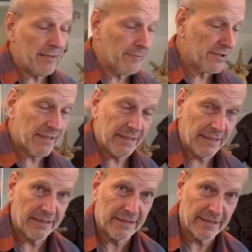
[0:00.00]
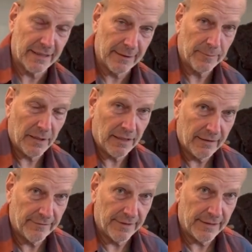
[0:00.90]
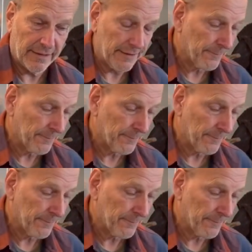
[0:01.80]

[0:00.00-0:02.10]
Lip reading: we're seeing some of the